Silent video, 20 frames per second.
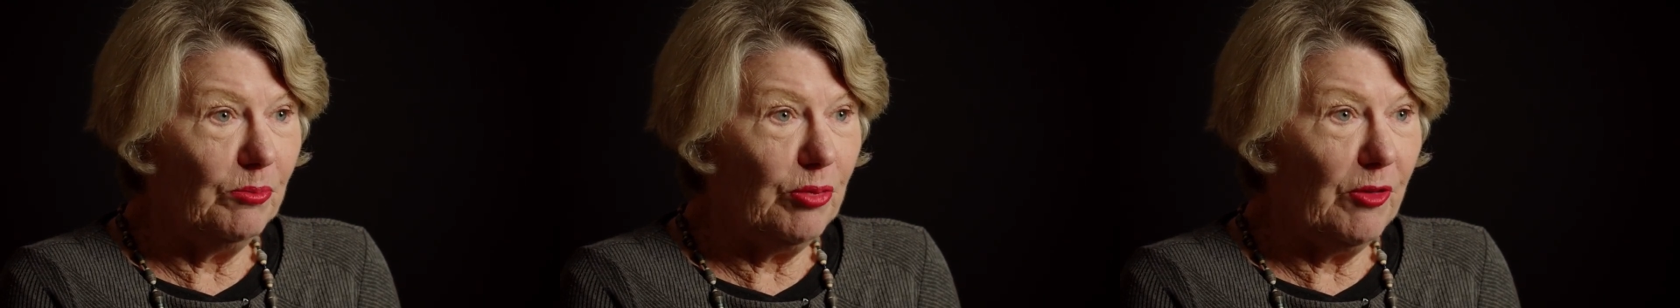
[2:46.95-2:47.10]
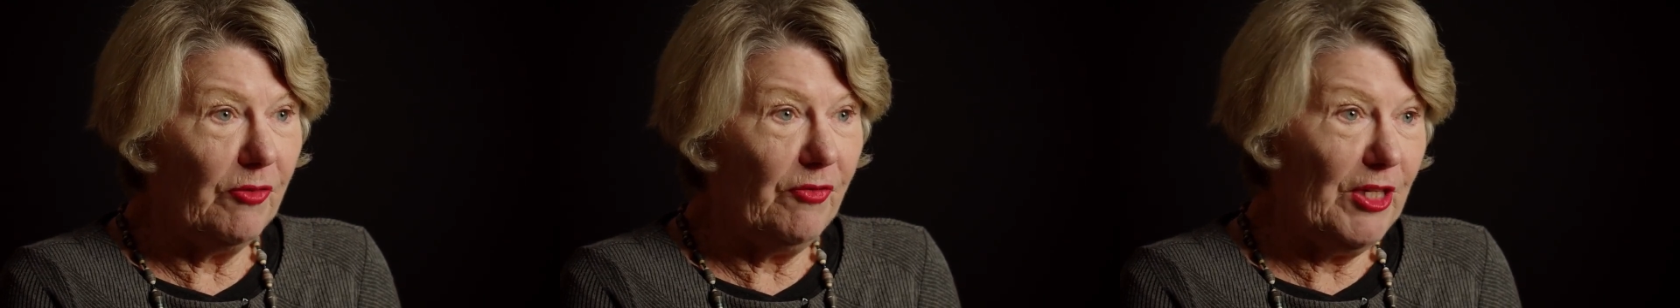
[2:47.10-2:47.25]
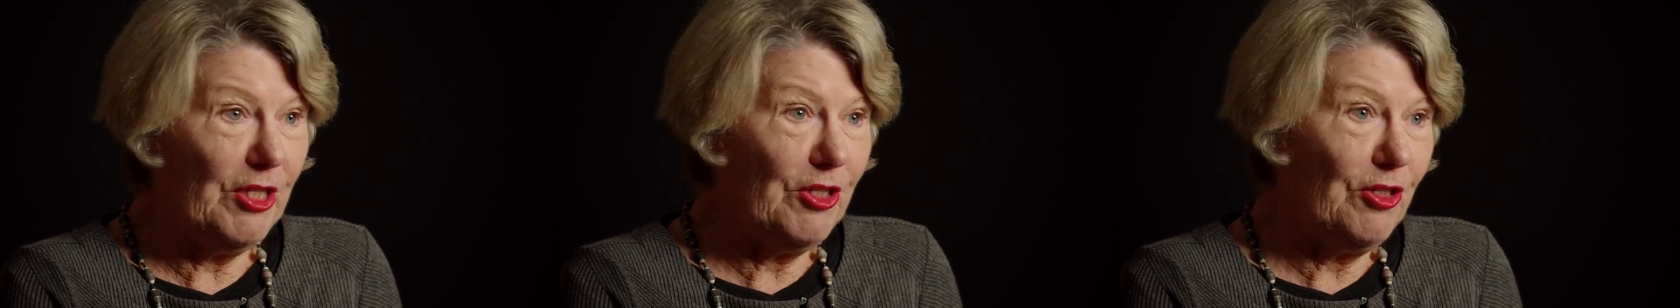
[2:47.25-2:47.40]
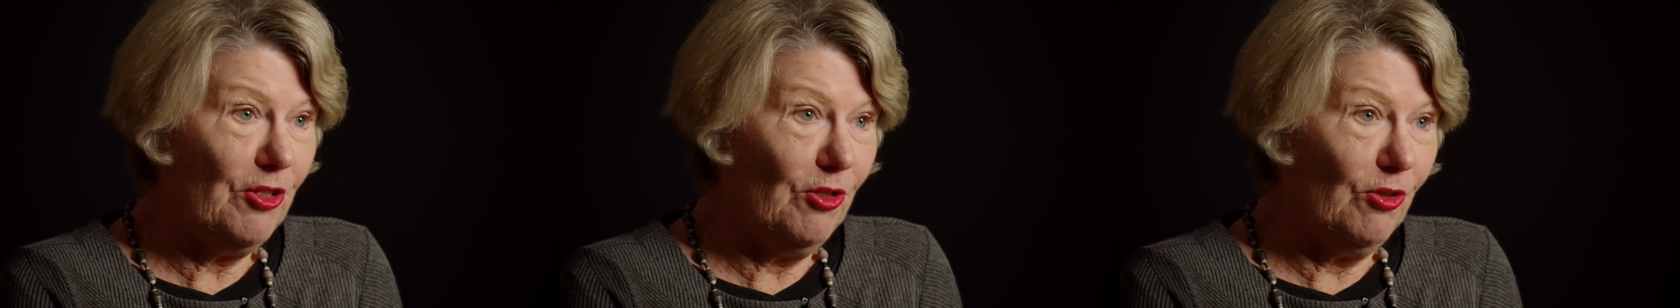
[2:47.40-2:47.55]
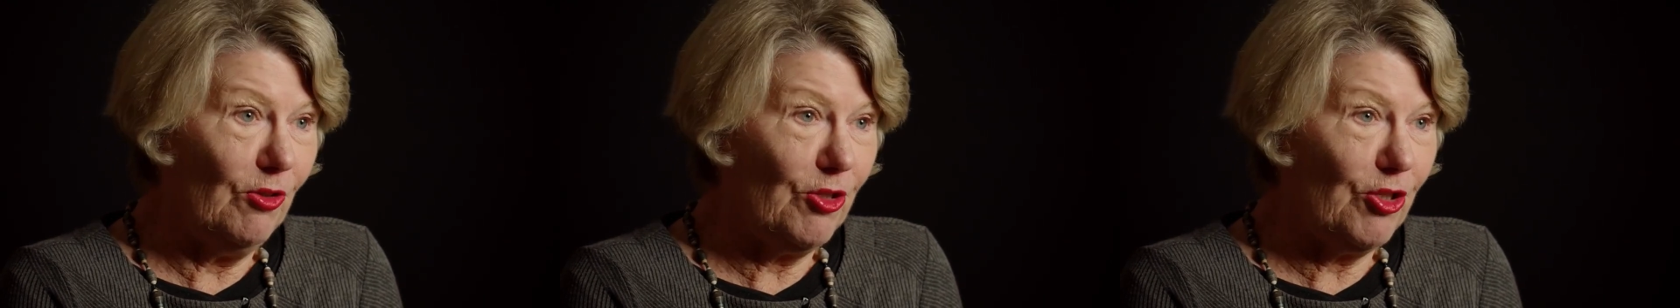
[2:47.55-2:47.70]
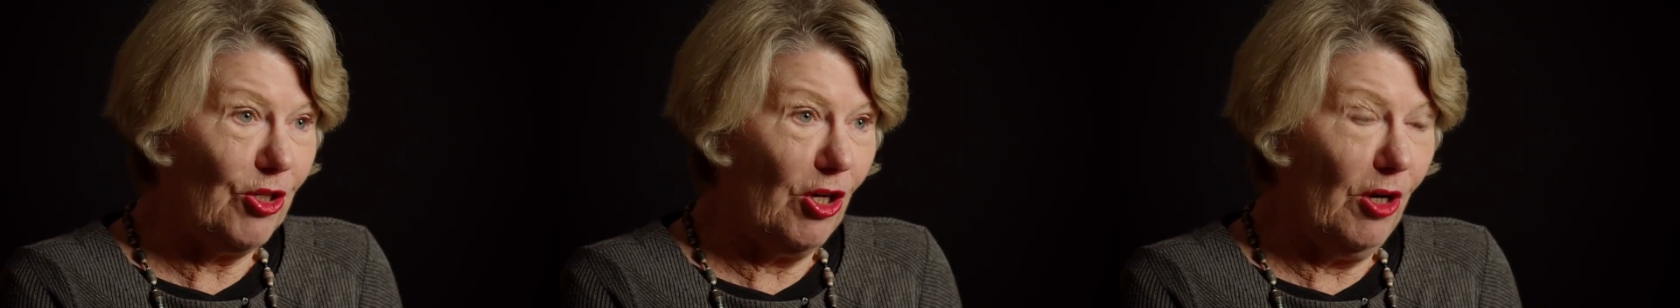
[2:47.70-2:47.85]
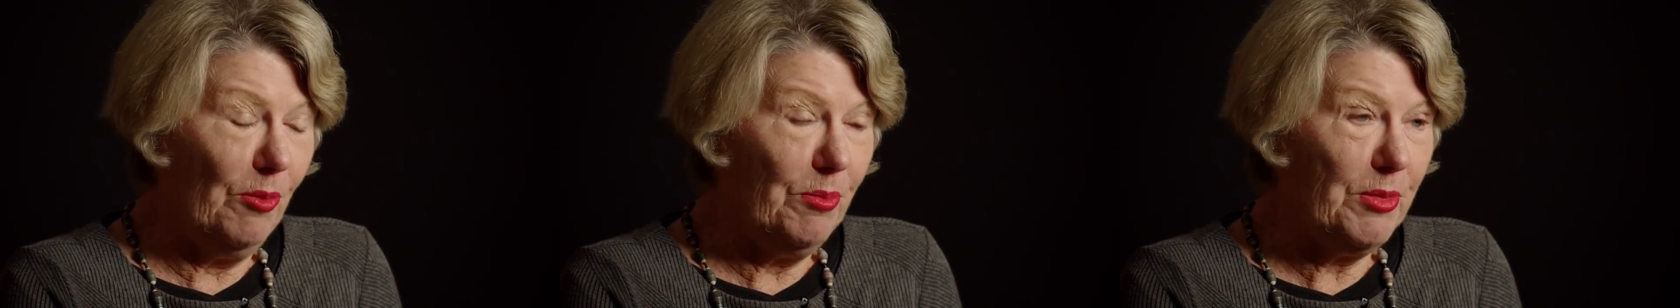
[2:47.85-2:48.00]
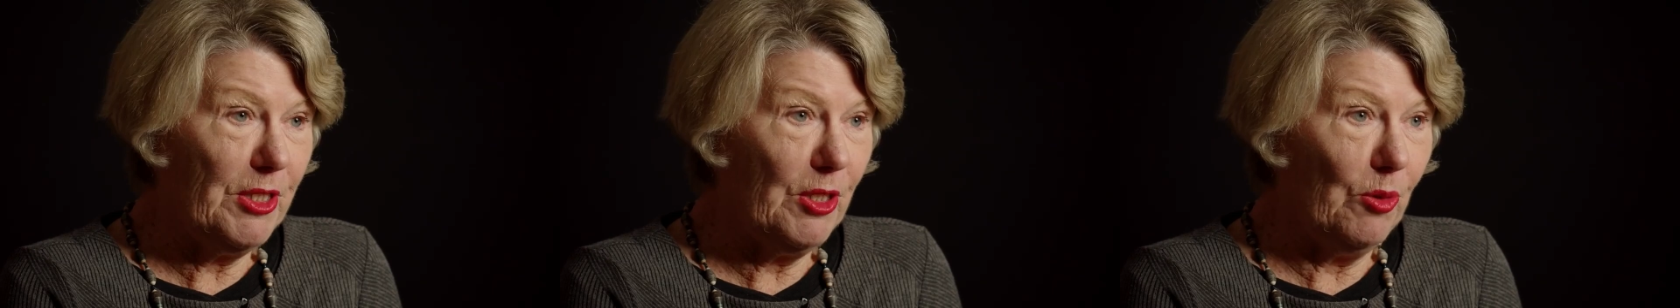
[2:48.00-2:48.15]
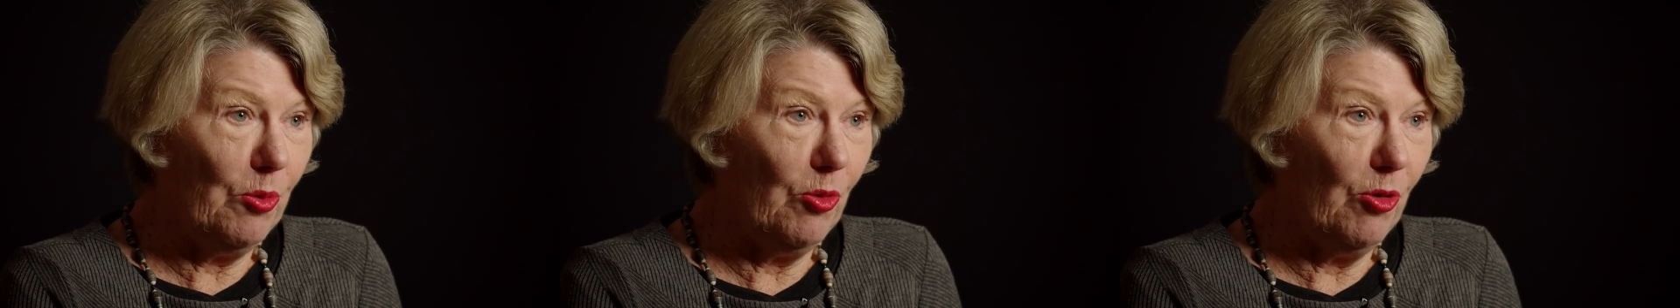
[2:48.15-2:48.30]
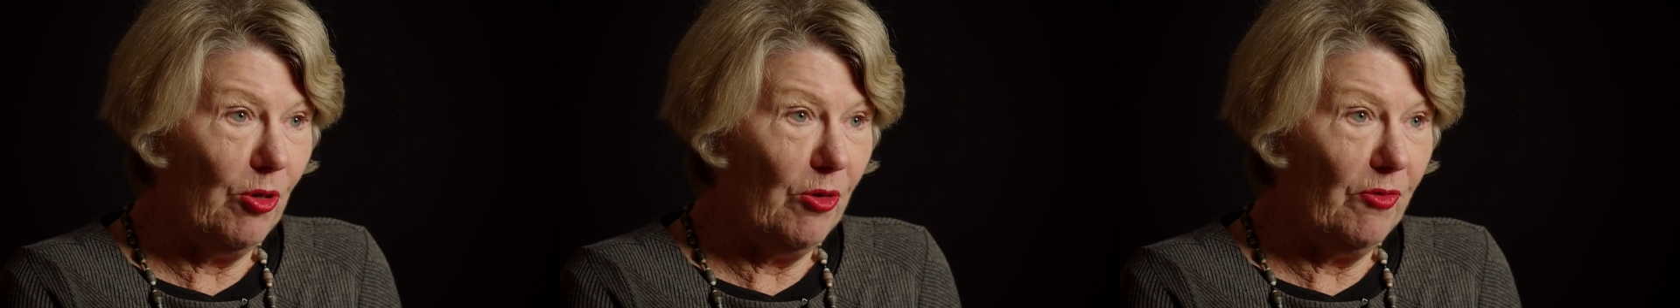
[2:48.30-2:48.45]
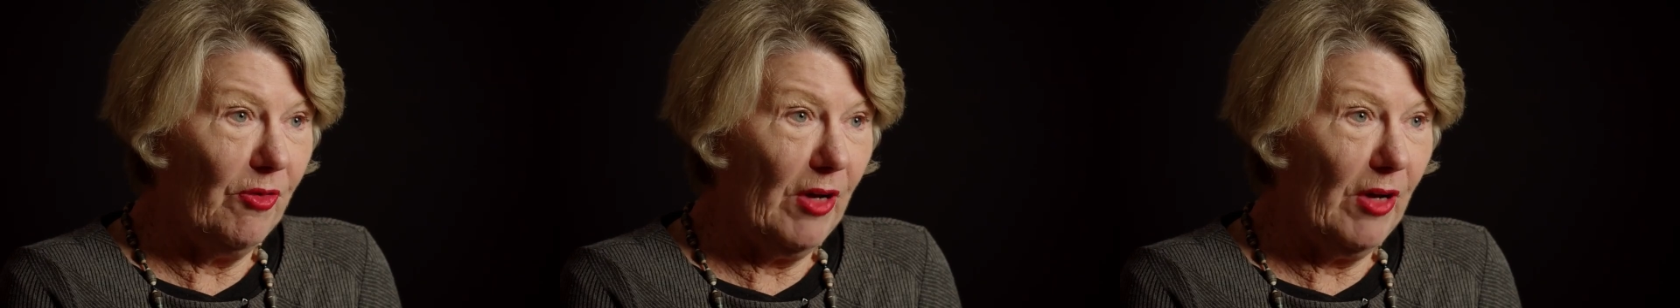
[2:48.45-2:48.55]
professional jobs that were